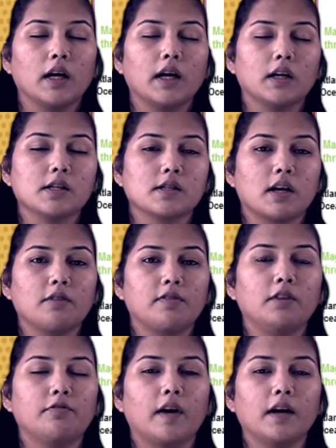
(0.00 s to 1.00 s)
It is
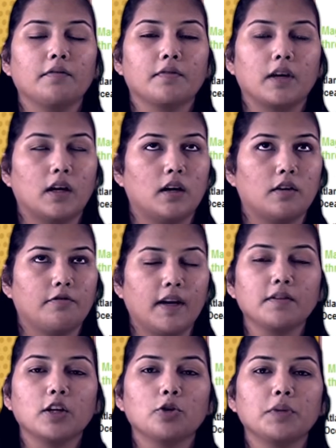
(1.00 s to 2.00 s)
roughly
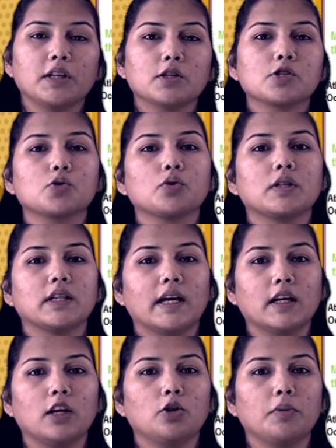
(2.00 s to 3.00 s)
5 kilometers to
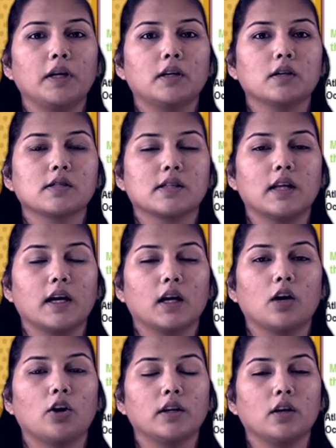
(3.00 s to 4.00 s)
10 kilometers thick
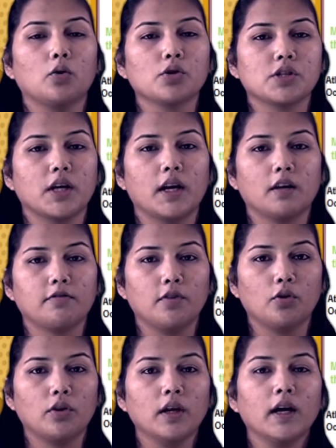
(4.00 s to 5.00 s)
on the oceanic
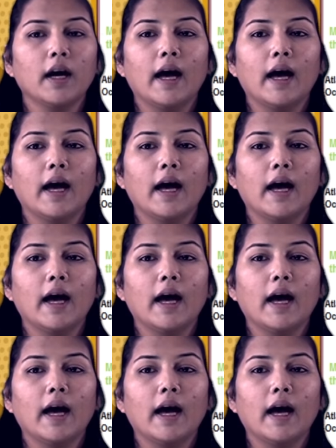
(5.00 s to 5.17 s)
floor